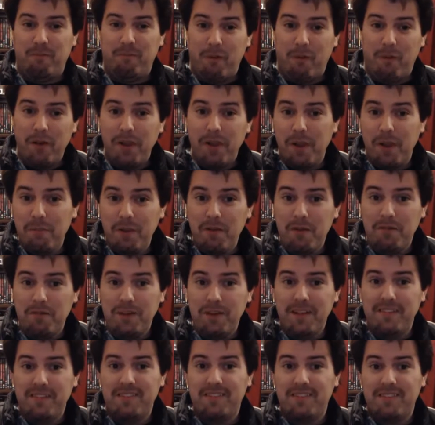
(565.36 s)
one of the
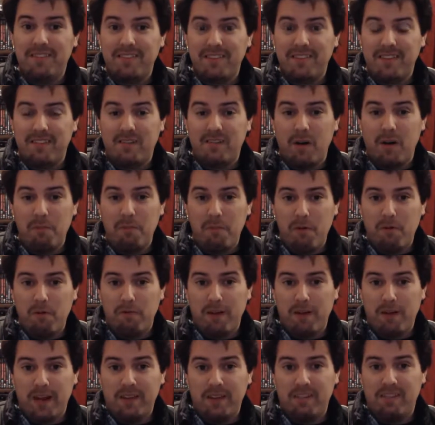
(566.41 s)
movies has got
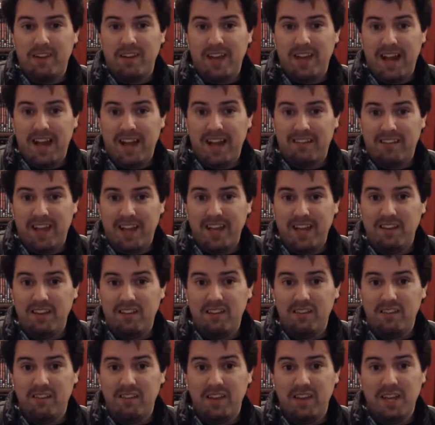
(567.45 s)
more fans than it has
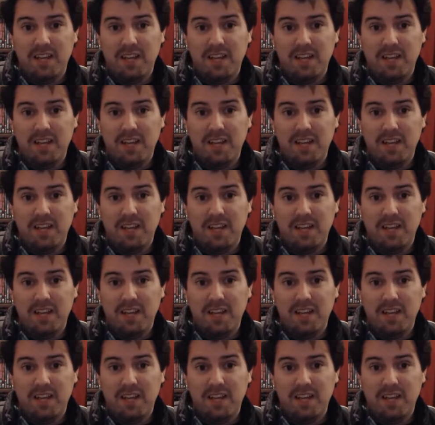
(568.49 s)
haters,